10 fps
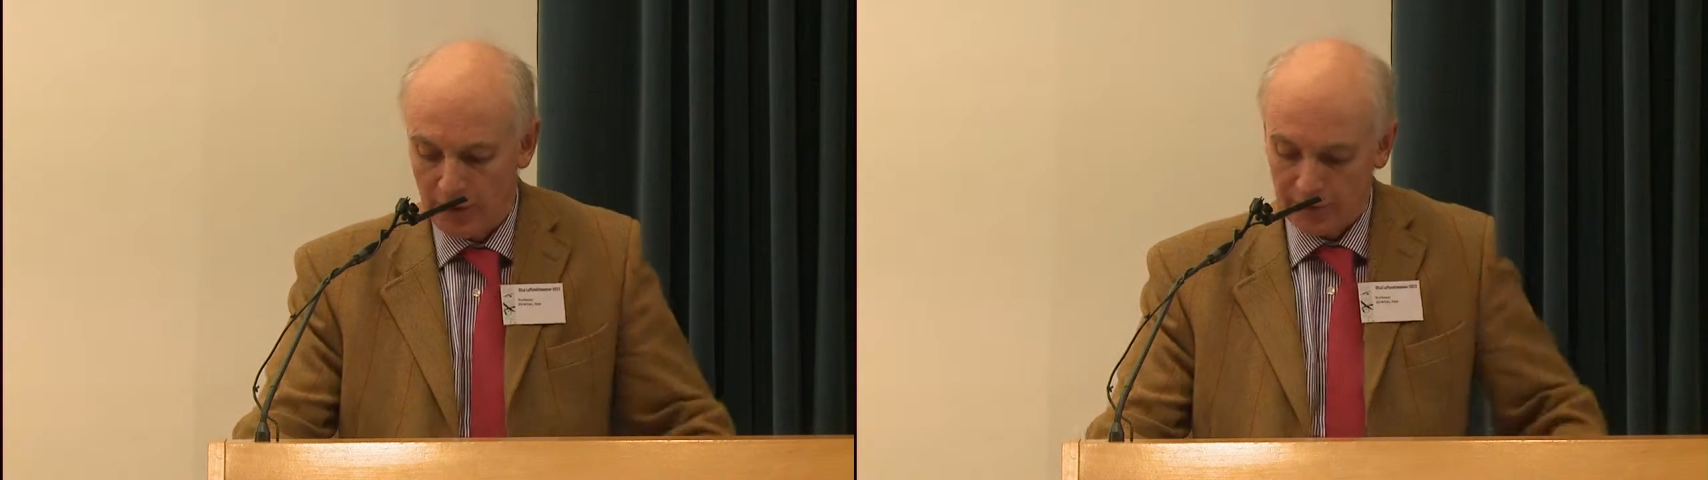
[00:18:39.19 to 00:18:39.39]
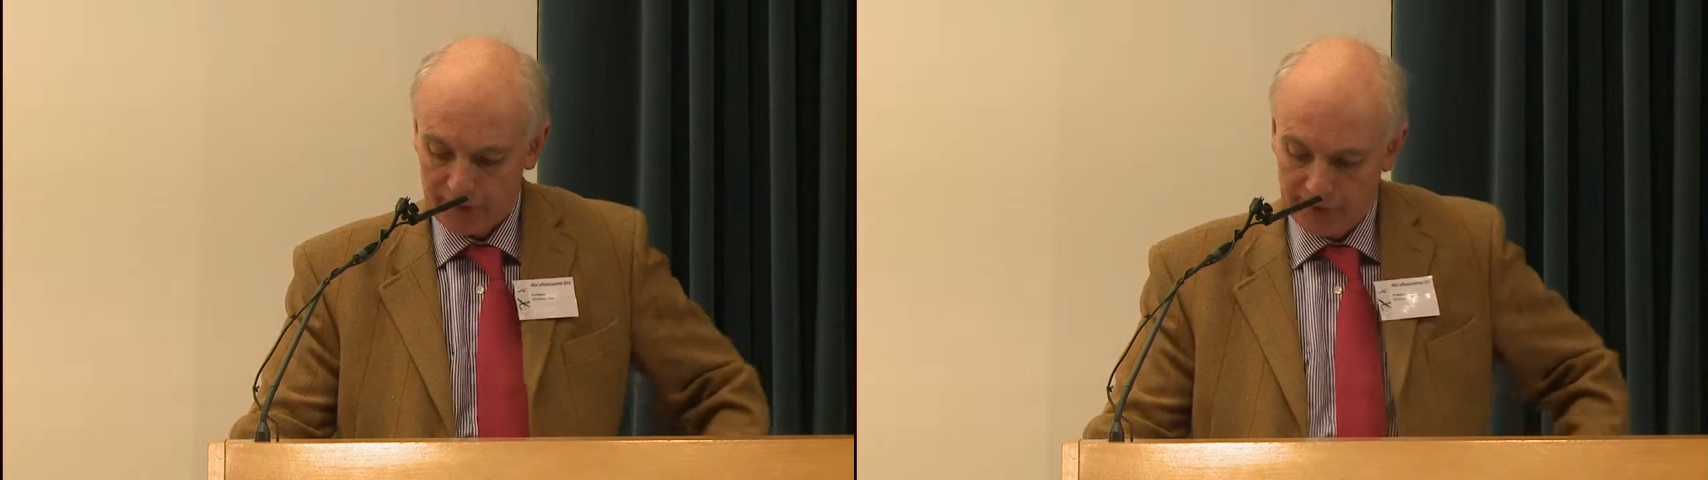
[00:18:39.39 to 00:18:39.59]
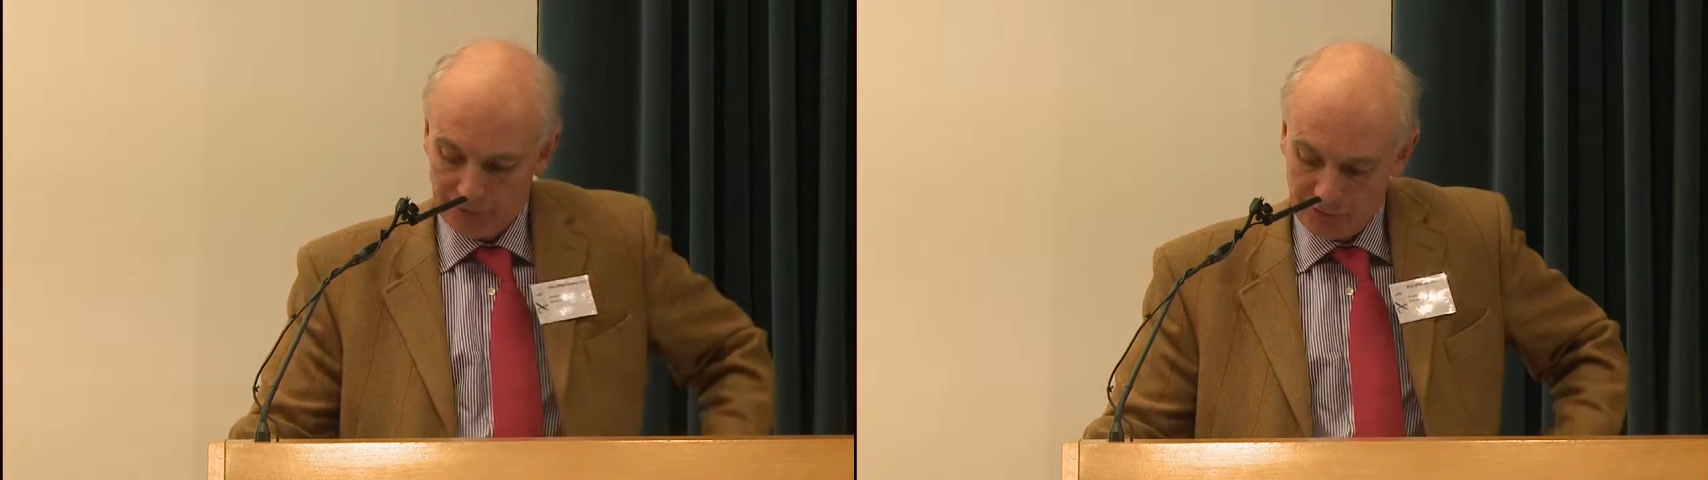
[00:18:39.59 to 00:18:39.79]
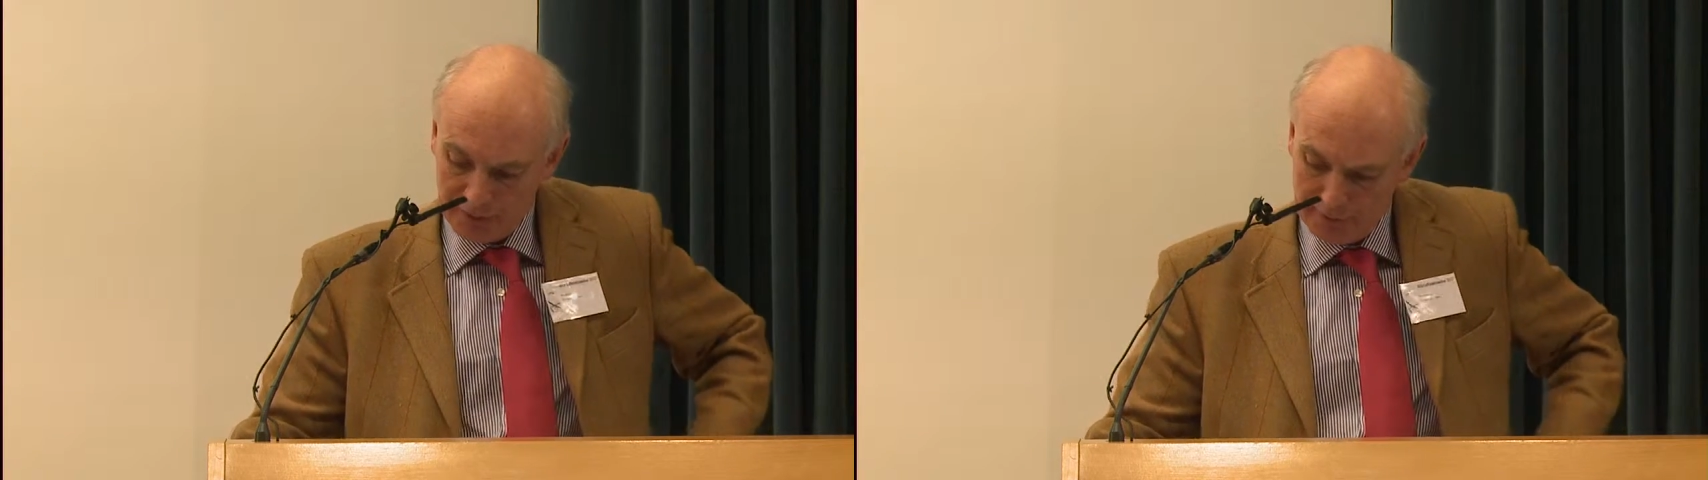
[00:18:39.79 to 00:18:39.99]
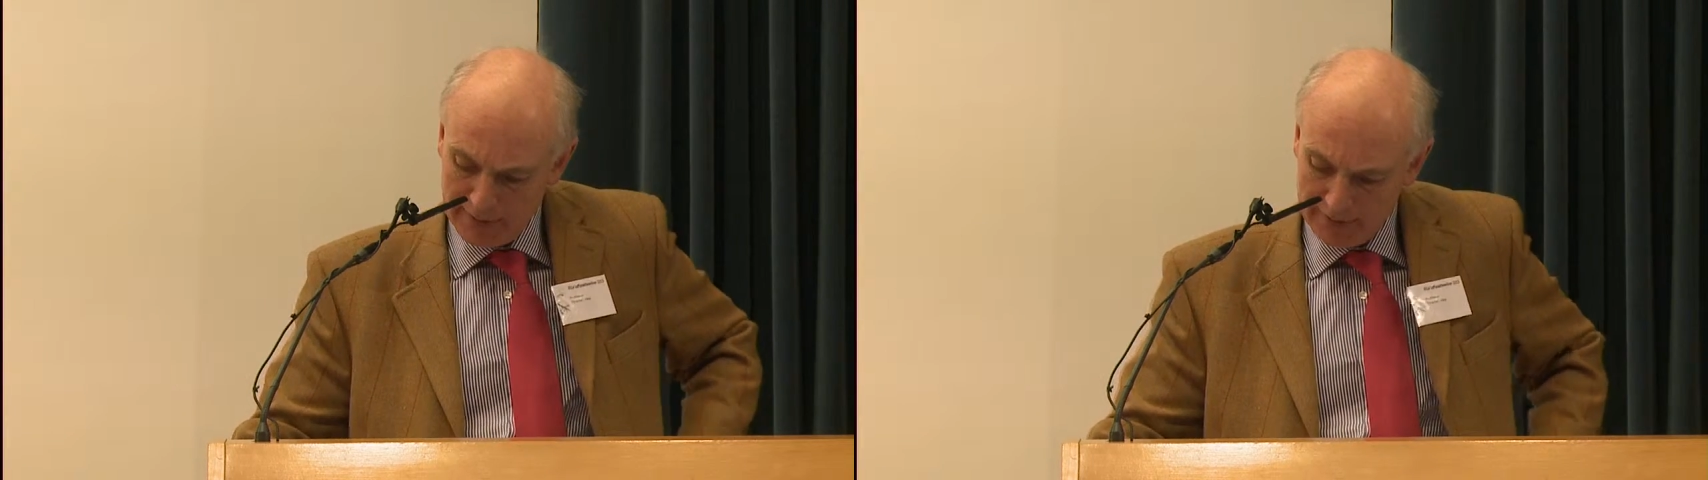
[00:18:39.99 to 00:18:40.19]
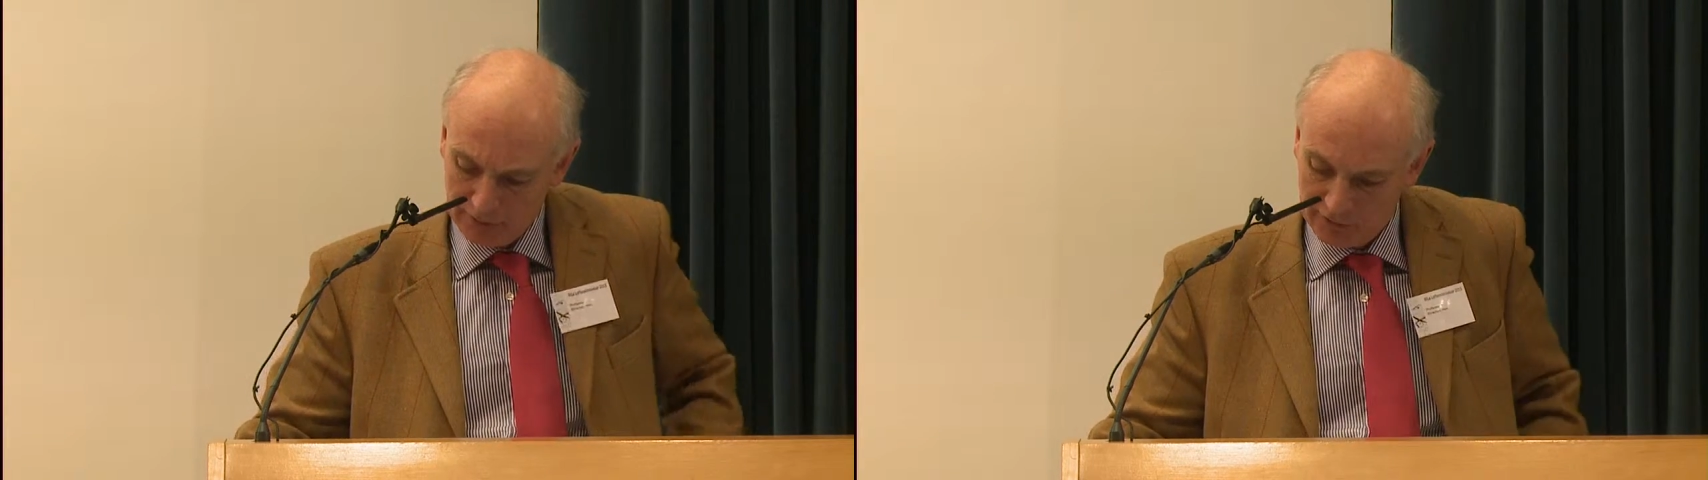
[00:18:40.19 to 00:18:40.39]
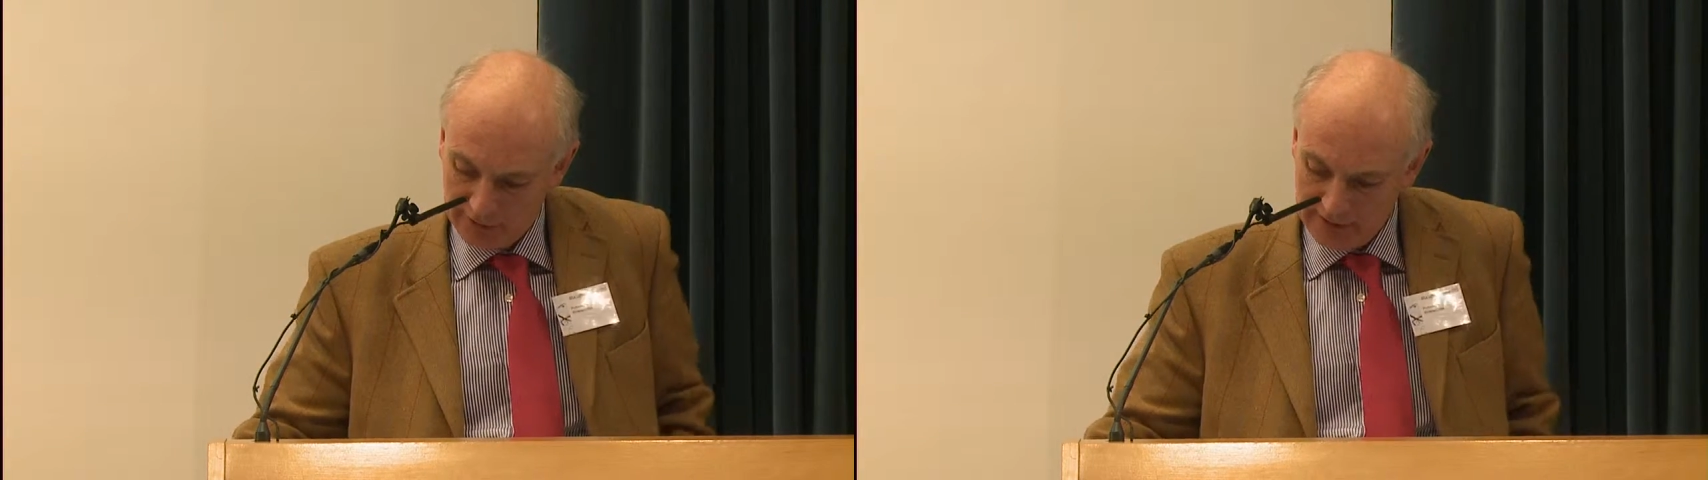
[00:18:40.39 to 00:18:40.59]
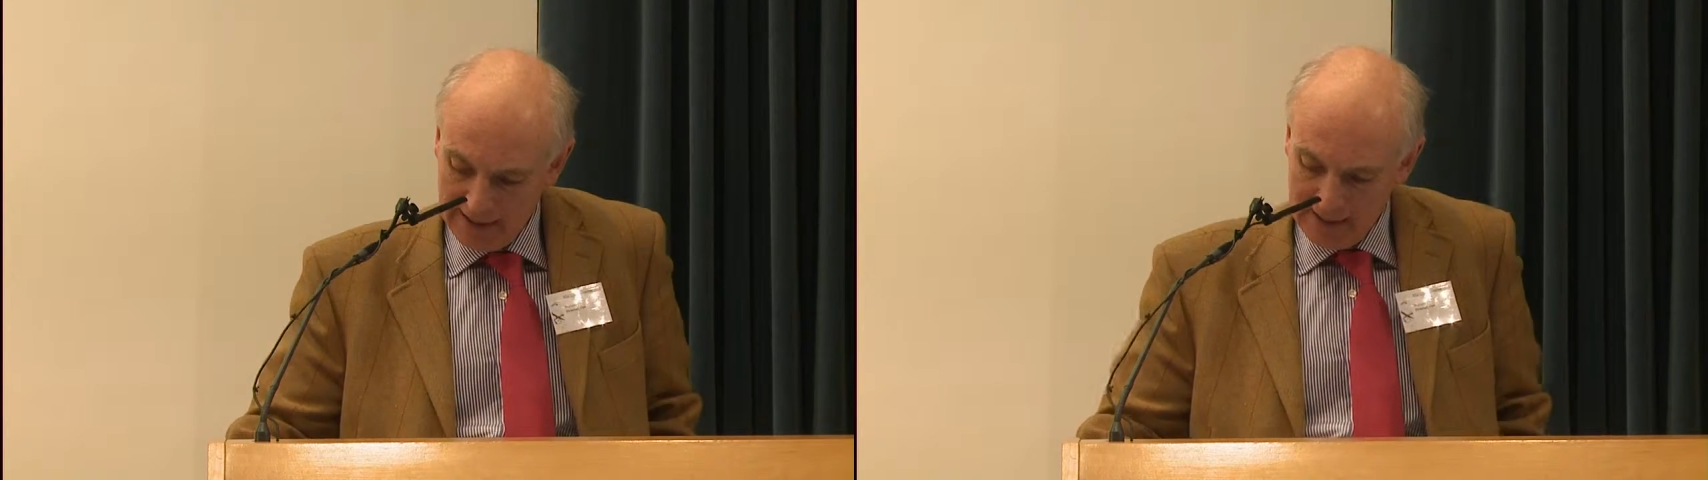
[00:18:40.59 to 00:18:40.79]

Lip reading: Afghanistan and Pakistan,